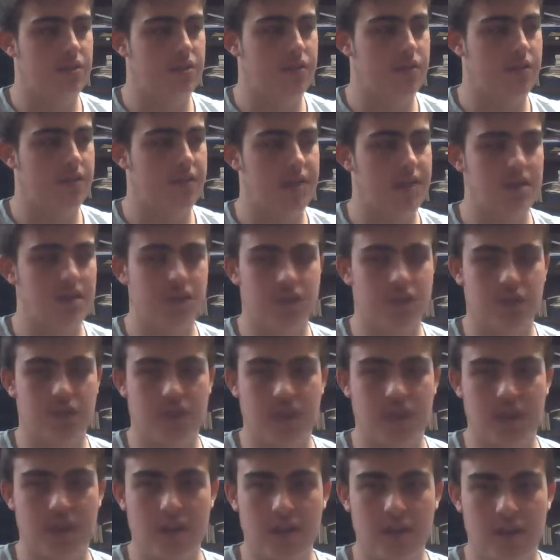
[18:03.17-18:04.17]
to
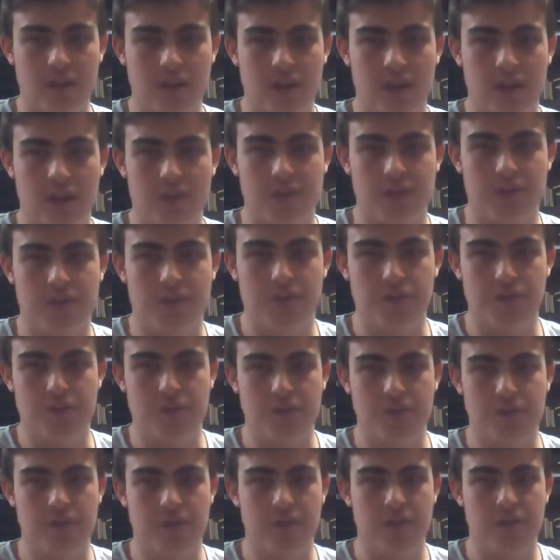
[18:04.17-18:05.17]
eventually
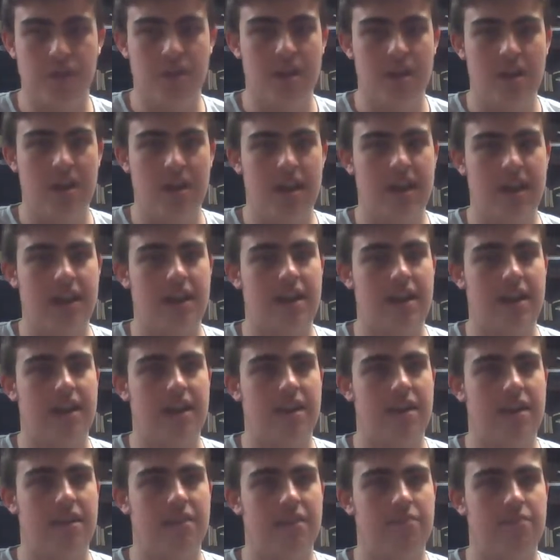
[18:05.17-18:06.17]
do
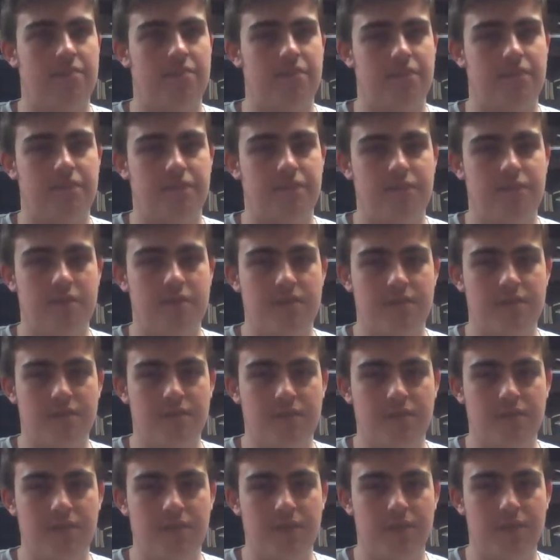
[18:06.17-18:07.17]
a review
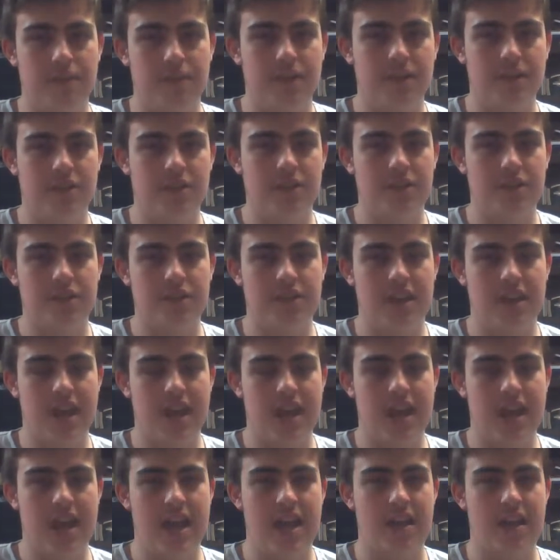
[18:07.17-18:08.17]
for the Pigeon
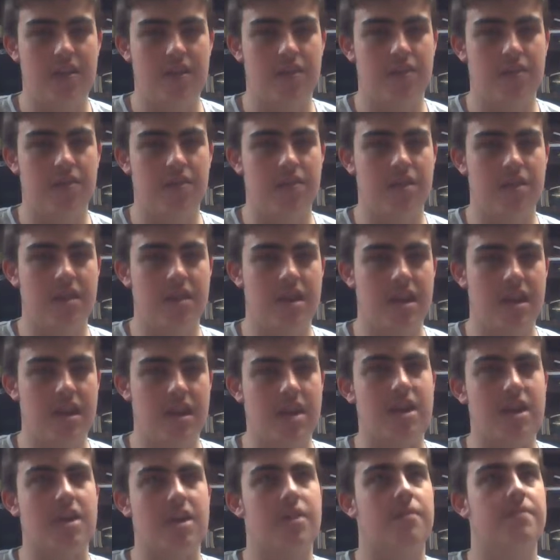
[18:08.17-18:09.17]
and
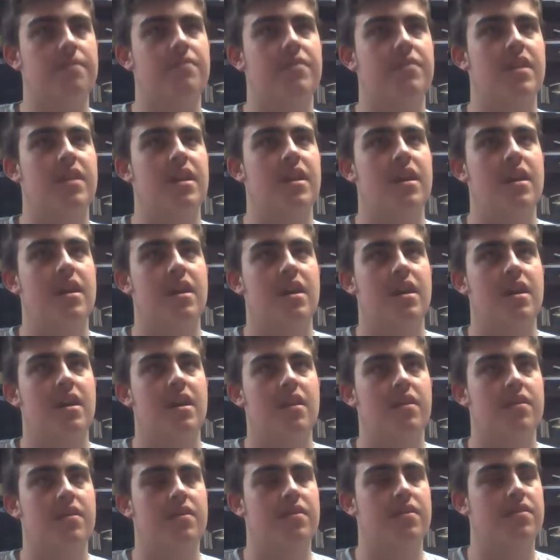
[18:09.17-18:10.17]
the
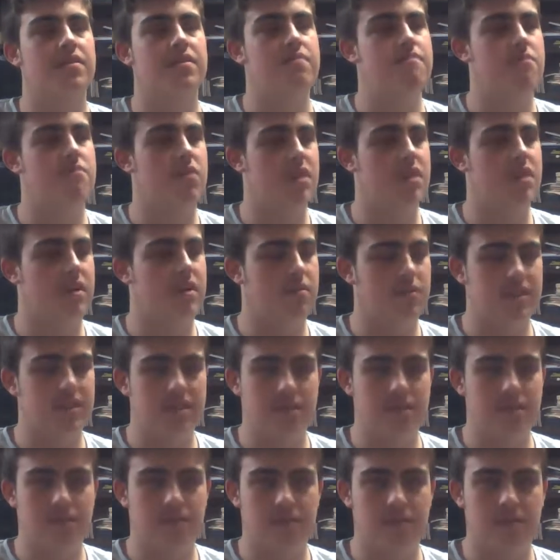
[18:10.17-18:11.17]
what's
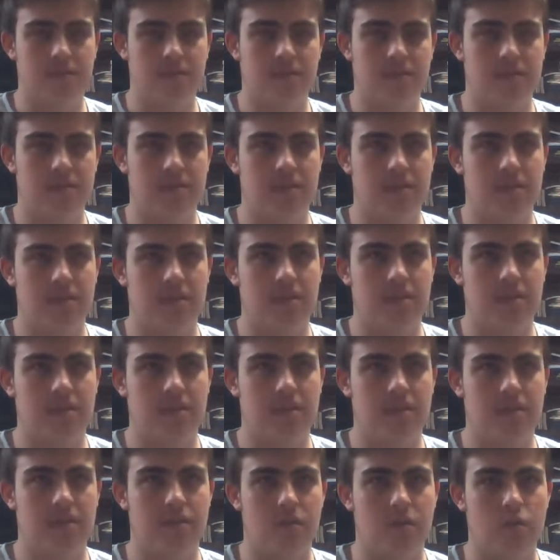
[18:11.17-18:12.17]
the one?
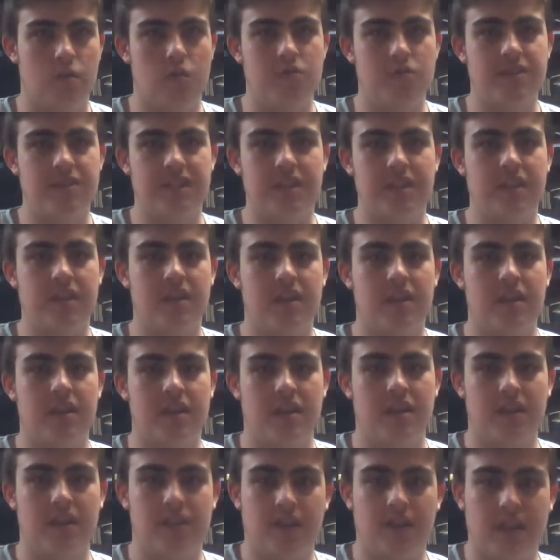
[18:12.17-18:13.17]
The Woozy.
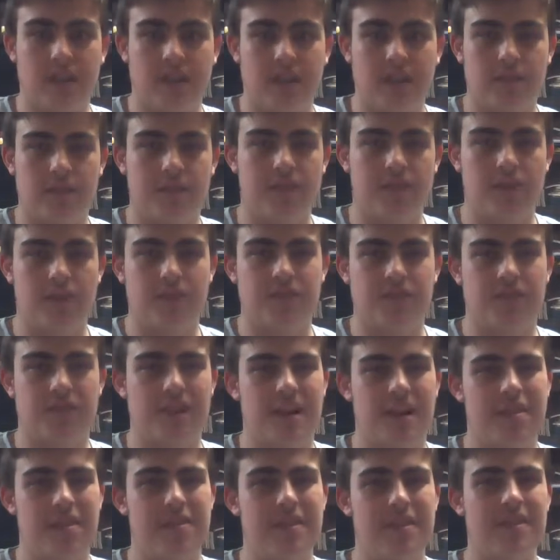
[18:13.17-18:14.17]
If I can get the files for
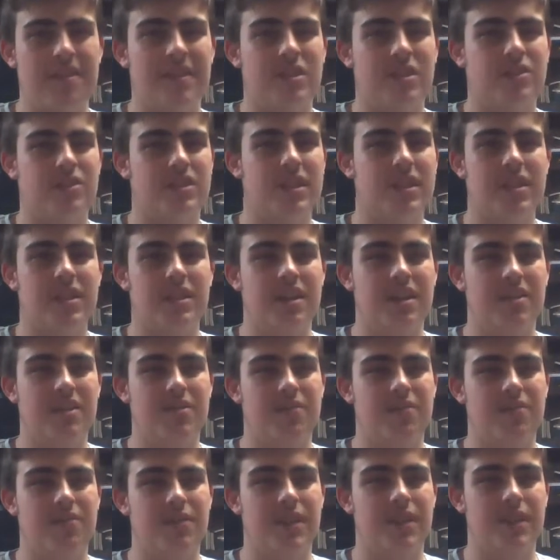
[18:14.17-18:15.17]
that. I think they got taken down
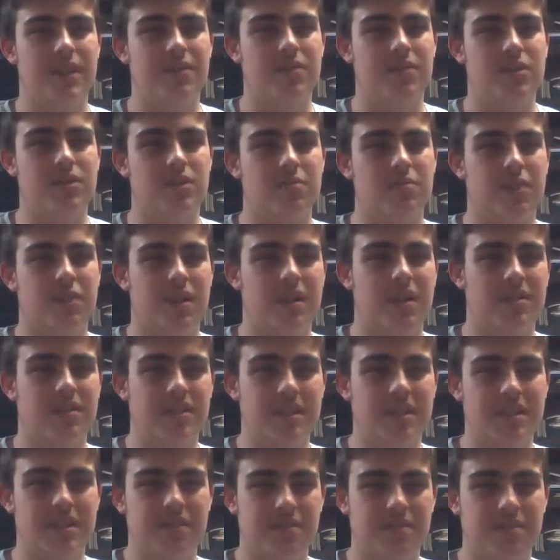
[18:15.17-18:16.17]
off of Thingiverse, but I'll
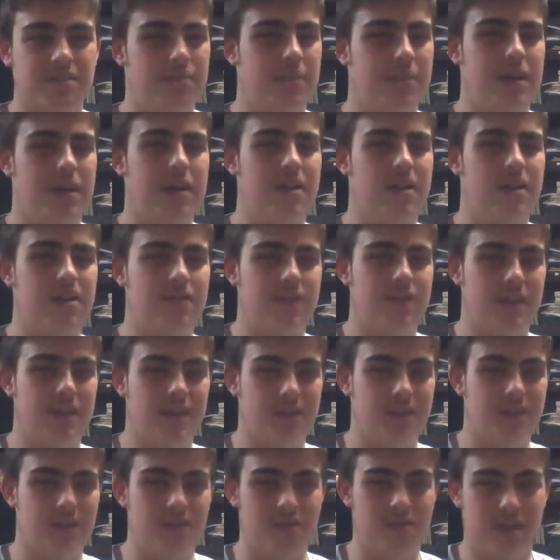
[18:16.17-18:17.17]
see about if I
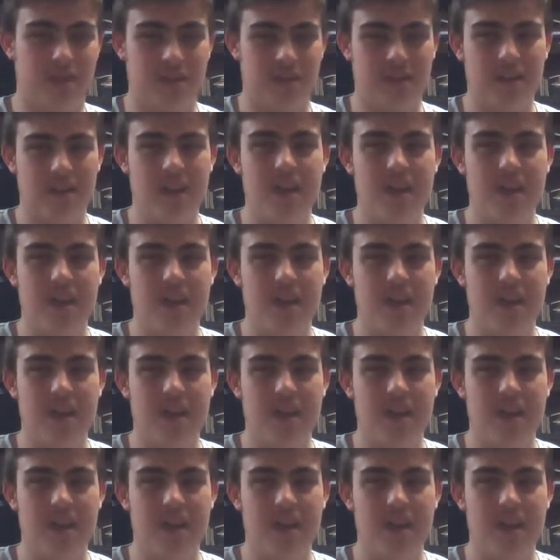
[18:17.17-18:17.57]
can go and get it.